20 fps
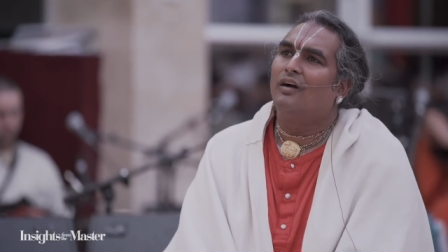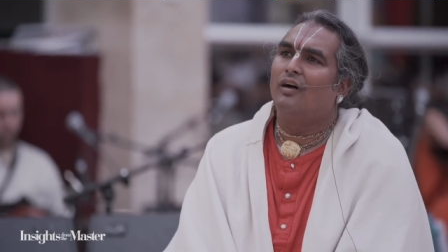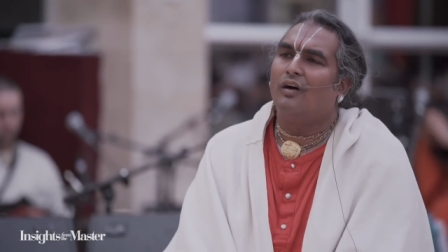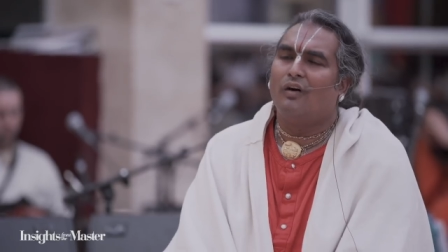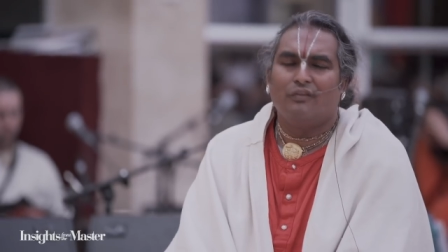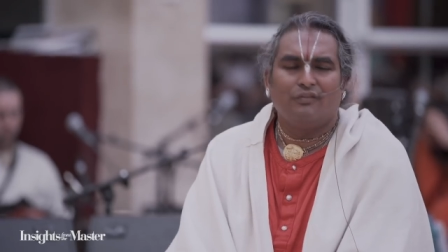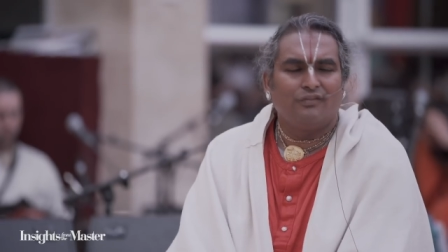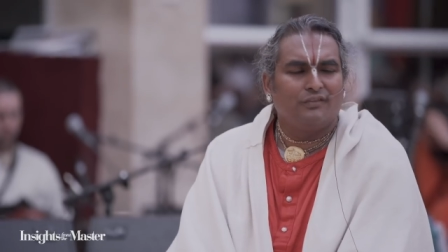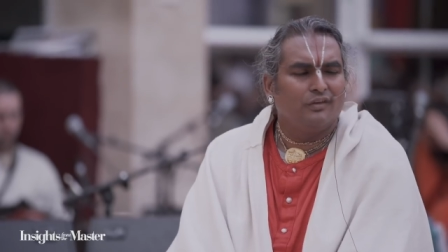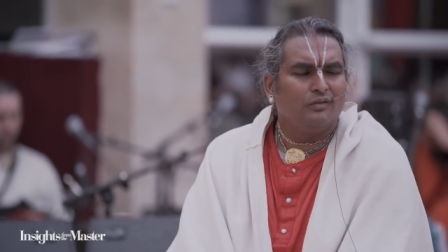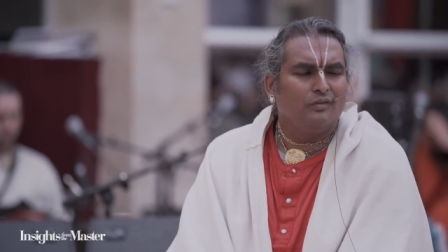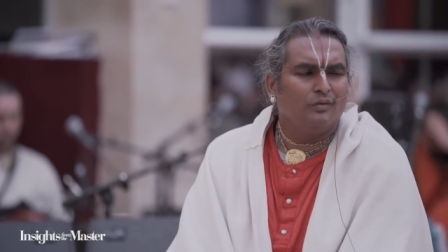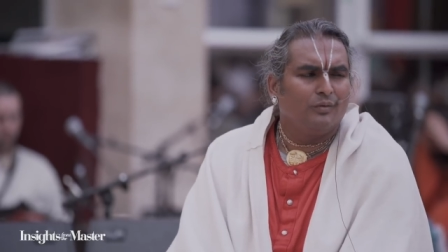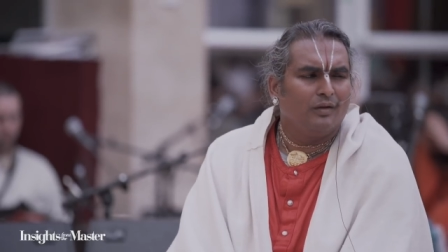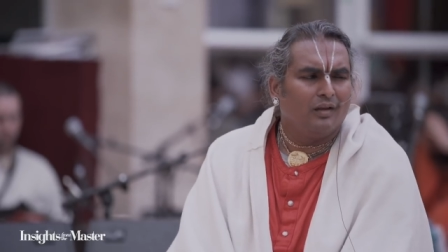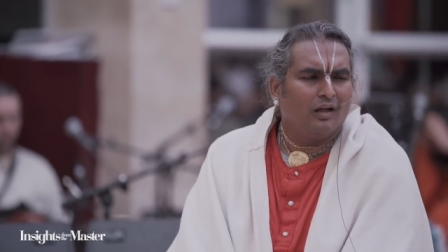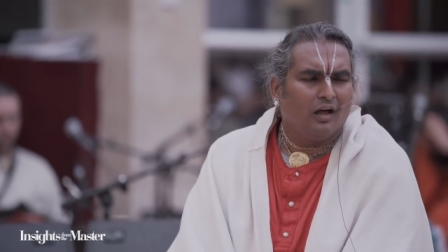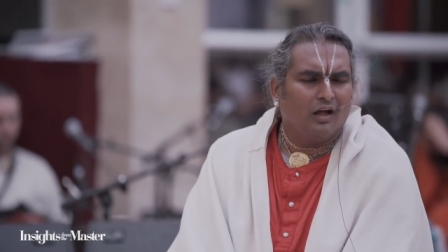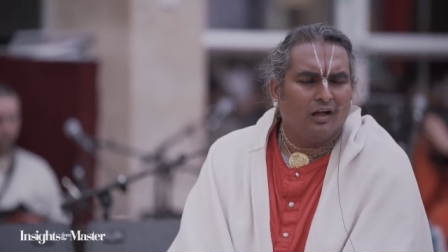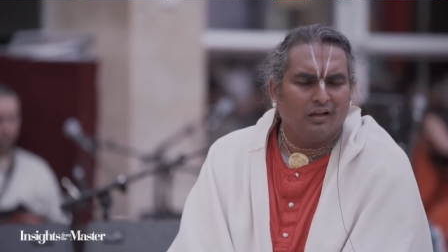often you
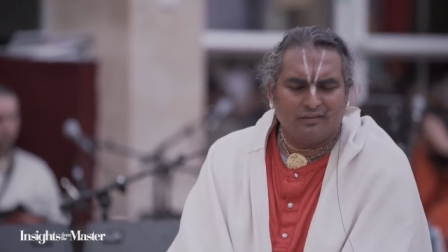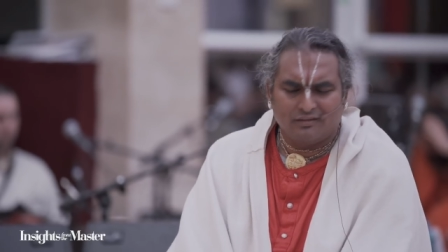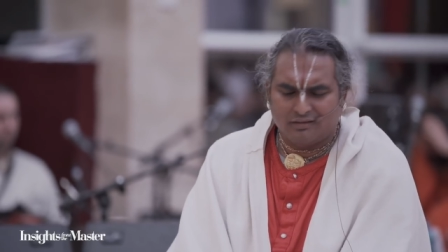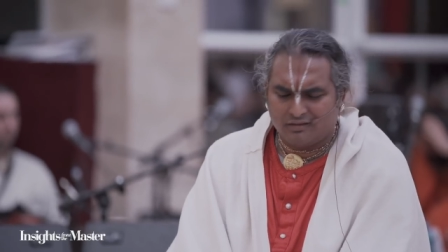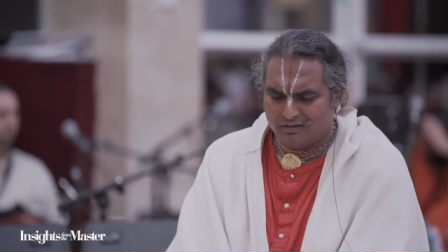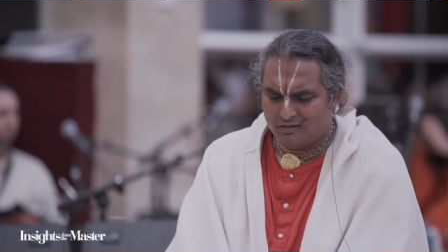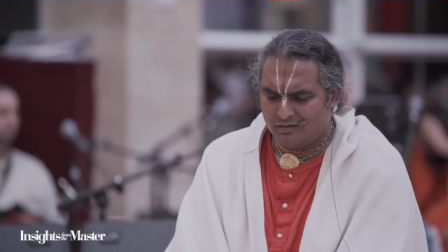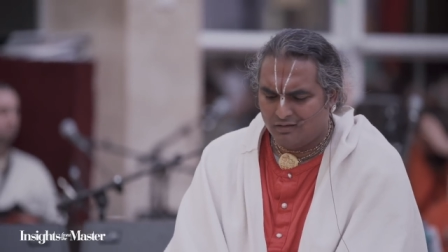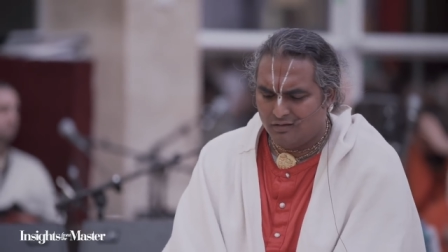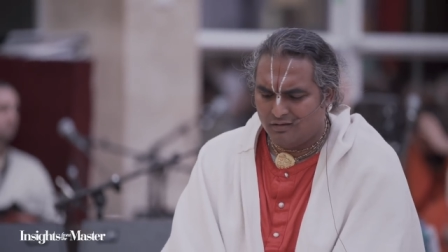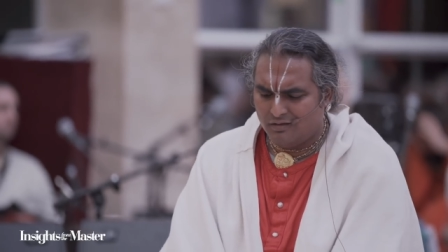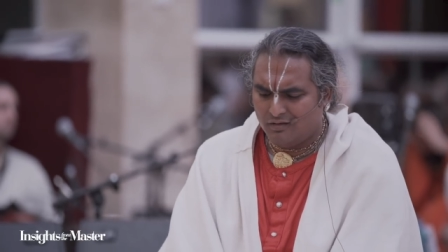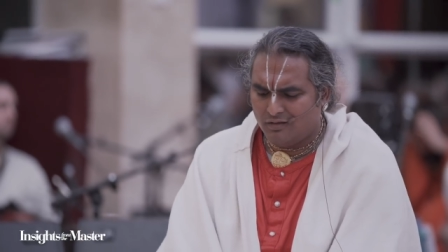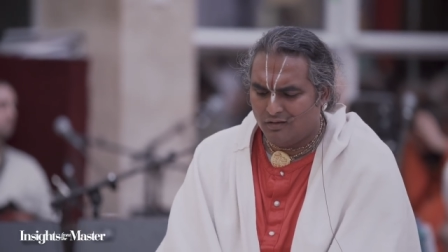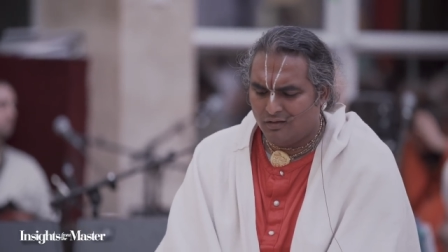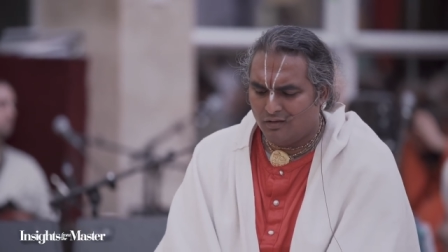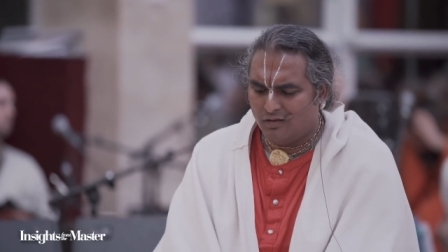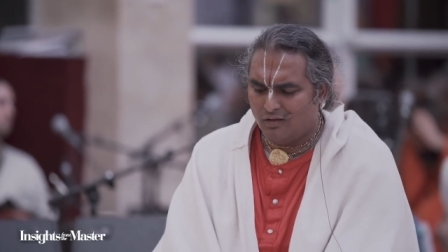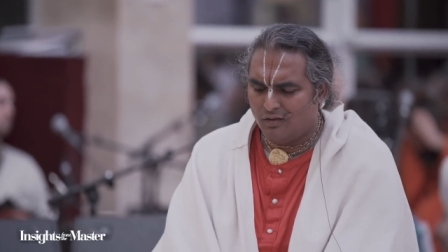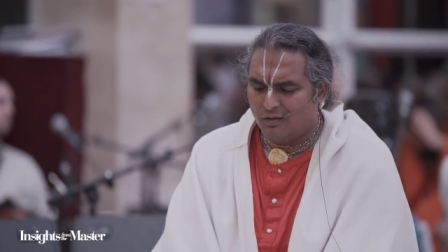will ask,
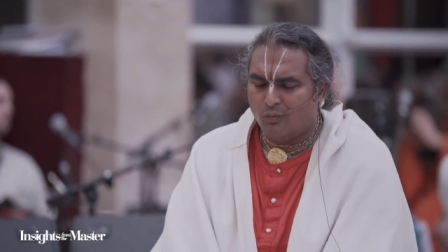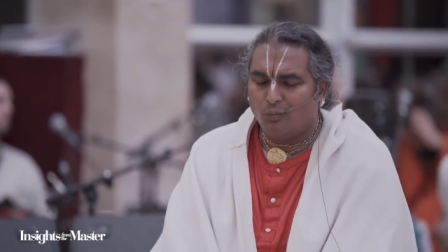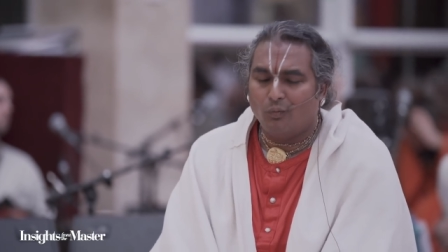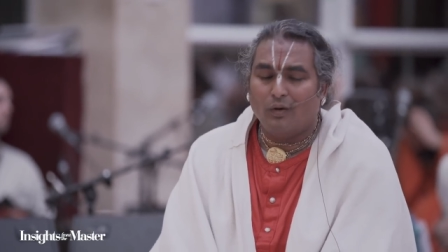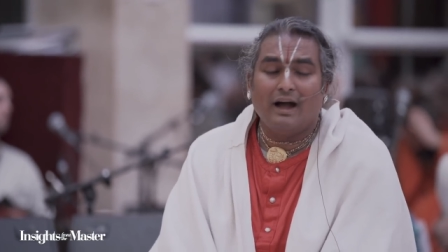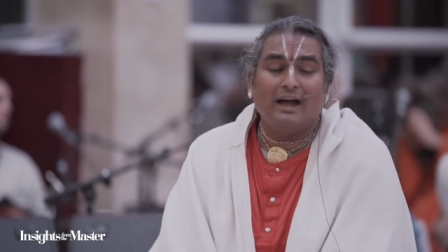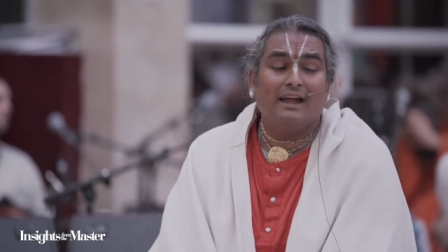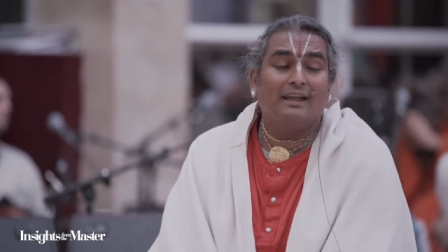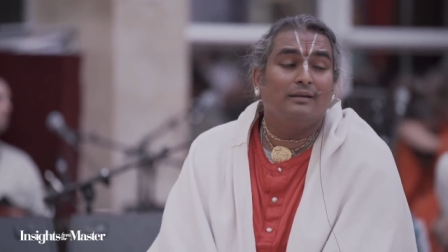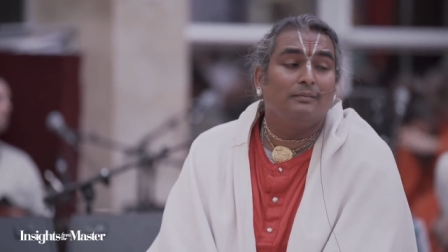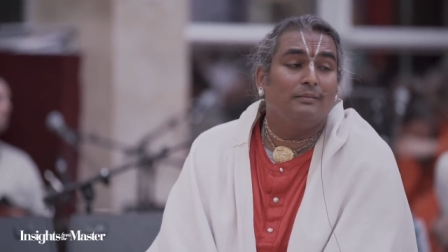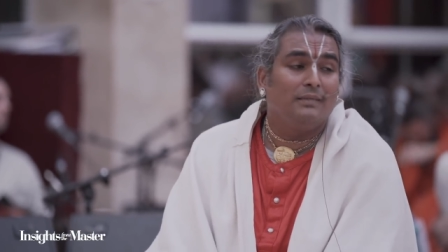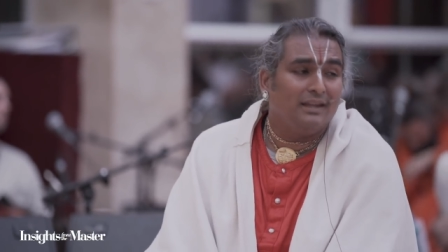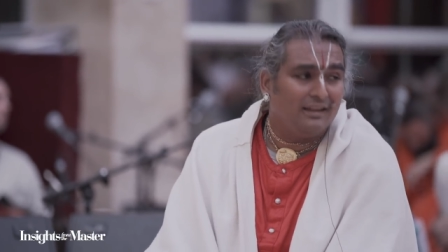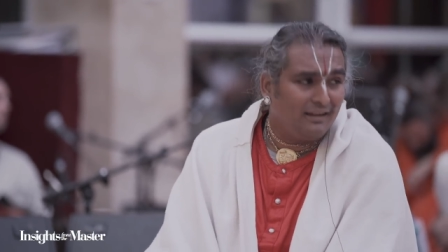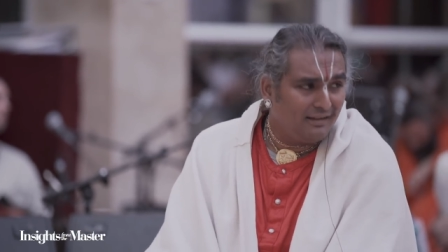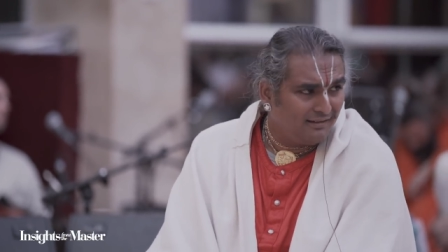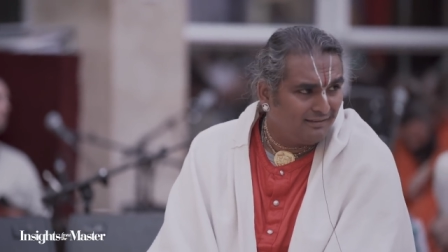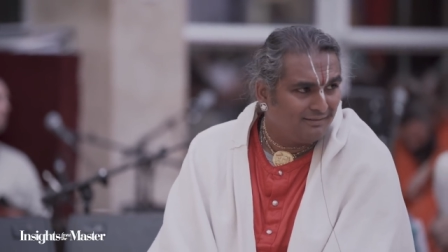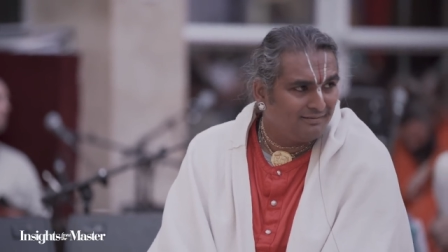why
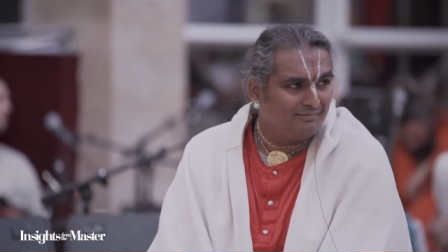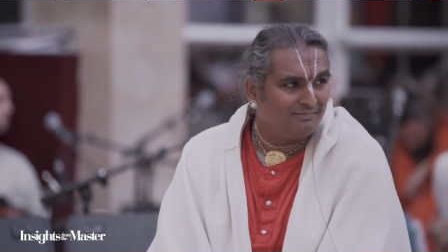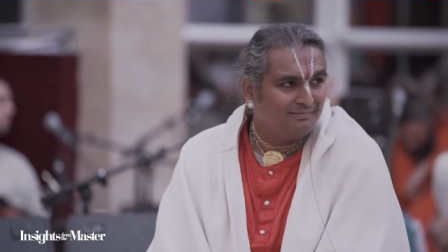me?